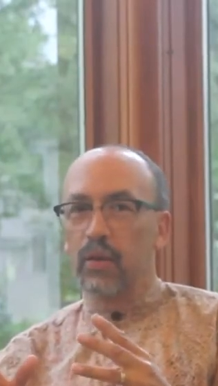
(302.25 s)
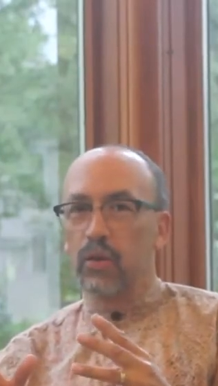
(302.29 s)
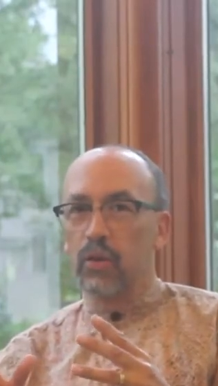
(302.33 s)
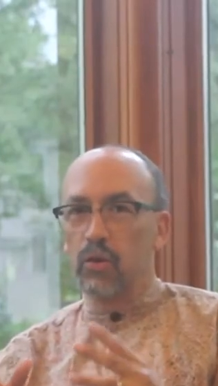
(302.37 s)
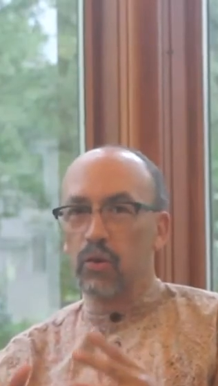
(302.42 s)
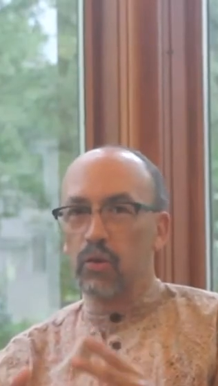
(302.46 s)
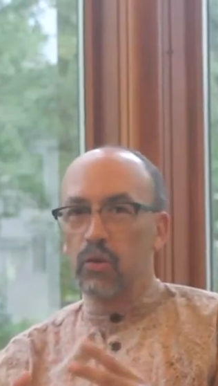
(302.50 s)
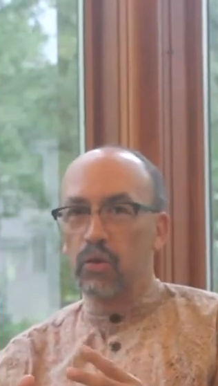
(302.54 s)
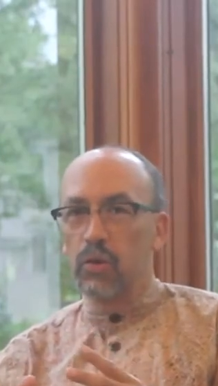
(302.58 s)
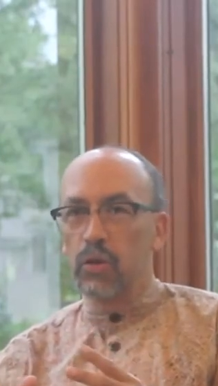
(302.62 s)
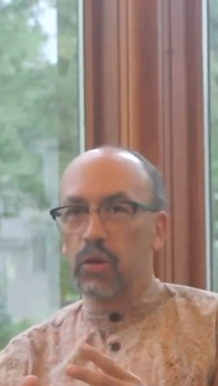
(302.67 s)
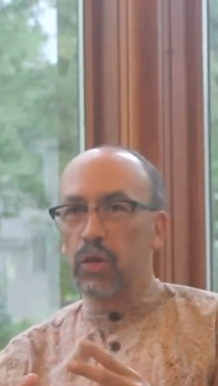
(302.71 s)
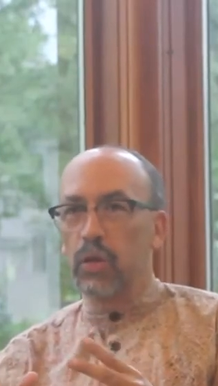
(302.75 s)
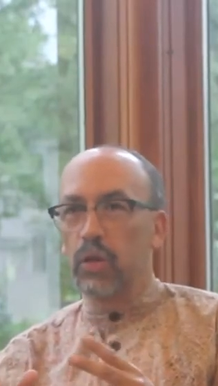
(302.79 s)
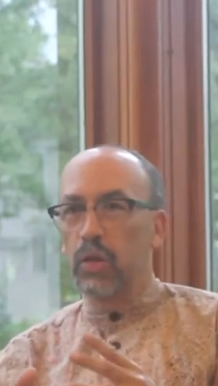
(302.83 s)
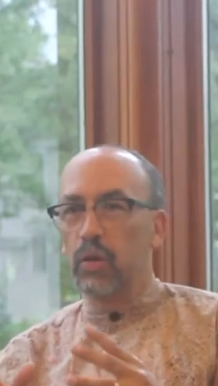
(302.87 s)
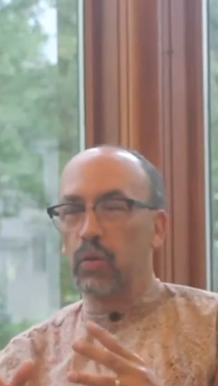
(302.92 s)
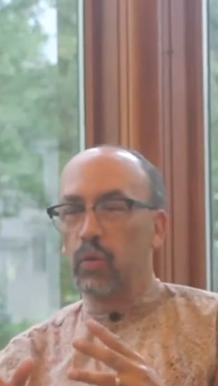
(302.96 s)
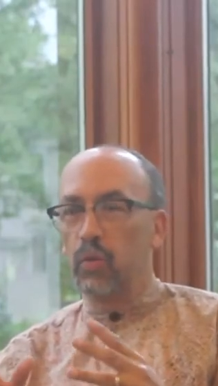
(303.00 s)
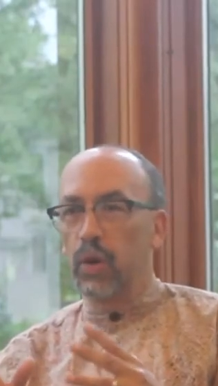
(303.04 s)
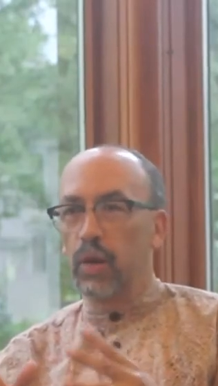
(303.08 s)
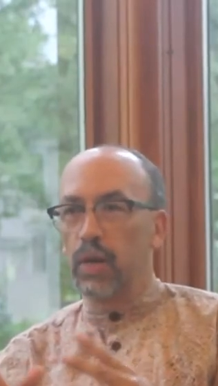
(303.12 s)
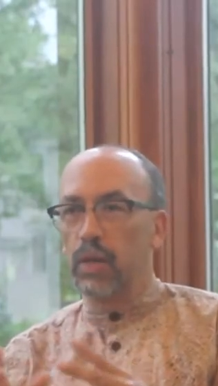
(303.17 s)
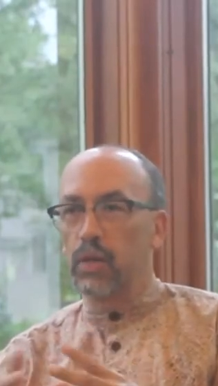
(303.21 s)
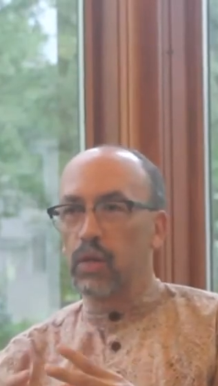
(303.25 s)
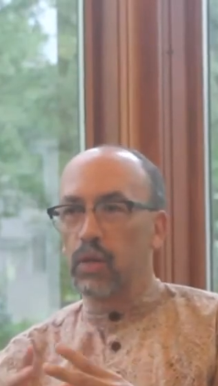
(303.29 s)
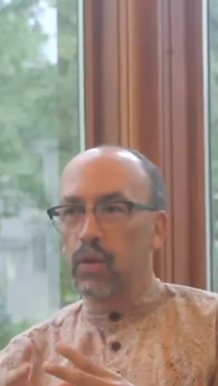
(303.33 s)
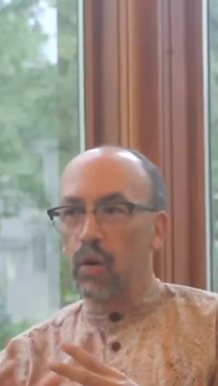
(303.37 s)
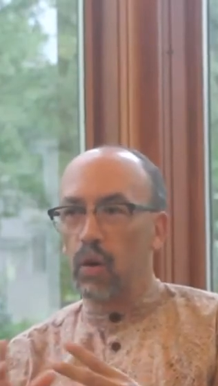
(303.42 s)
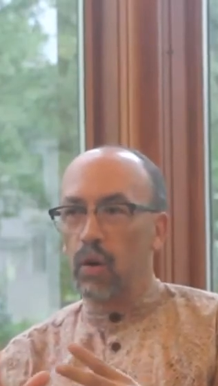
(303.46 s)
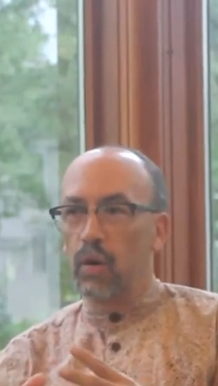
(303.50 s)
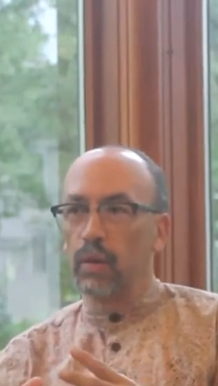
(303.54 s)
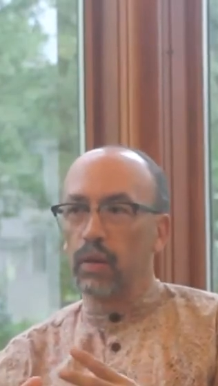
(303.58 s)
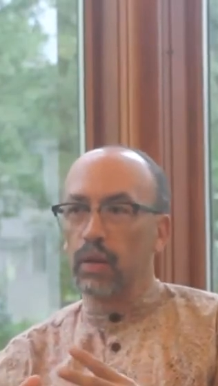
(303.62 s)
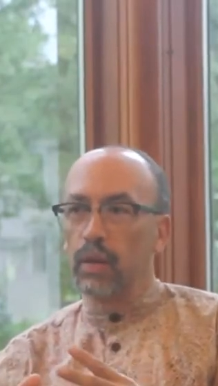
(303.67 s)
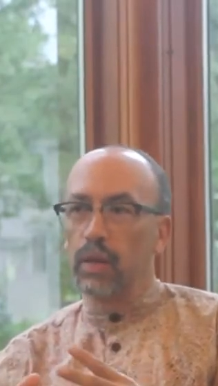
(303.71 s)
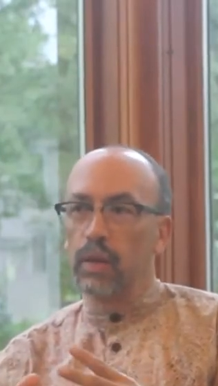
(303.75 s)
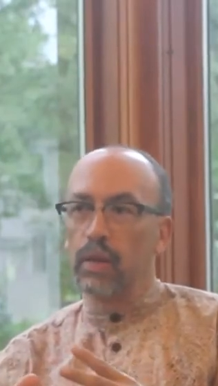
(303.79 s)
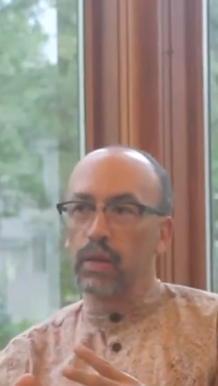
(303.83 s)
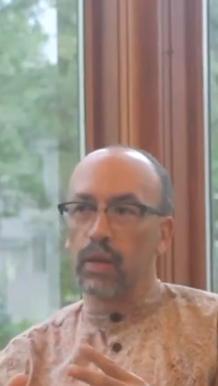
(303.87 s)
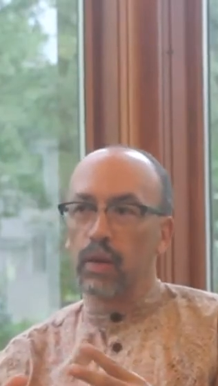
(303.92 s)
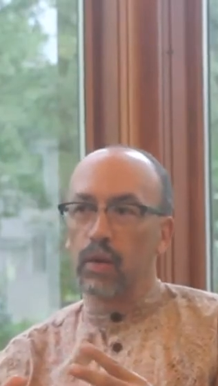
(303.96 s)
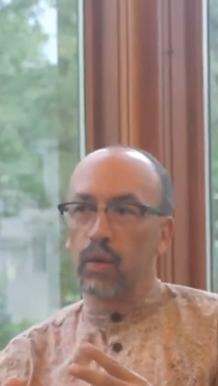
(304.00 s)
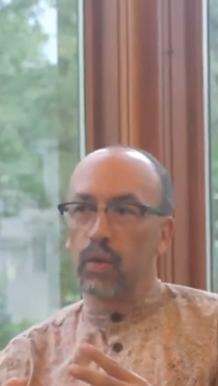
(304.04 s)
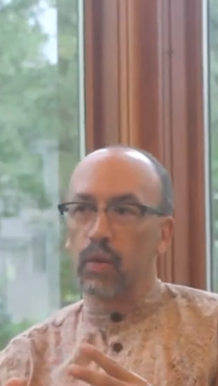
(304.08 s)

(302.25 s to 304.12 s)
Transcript: usually when it's calling into